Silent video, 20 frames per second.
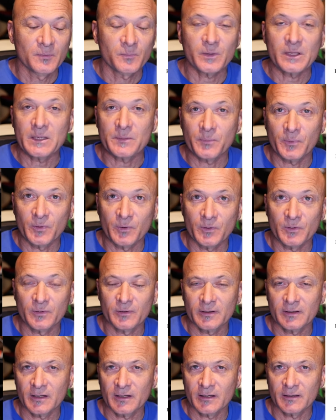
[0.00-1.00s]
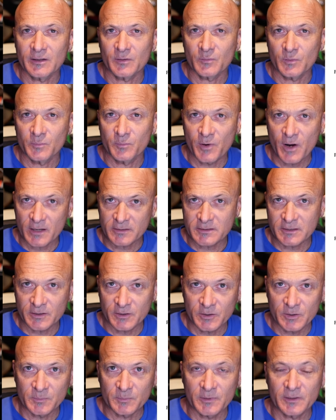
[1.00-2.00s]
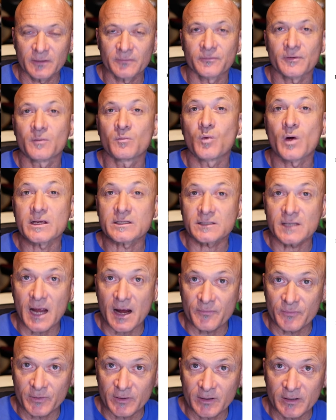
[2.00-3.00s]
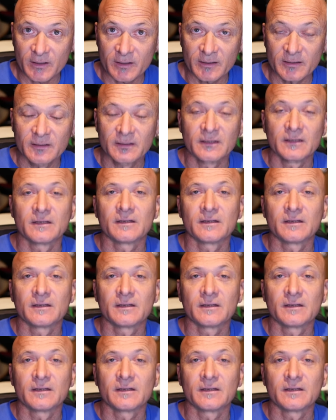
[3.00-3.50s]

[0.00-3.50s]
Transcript: people uh, that were brought to Cuba from West Africa,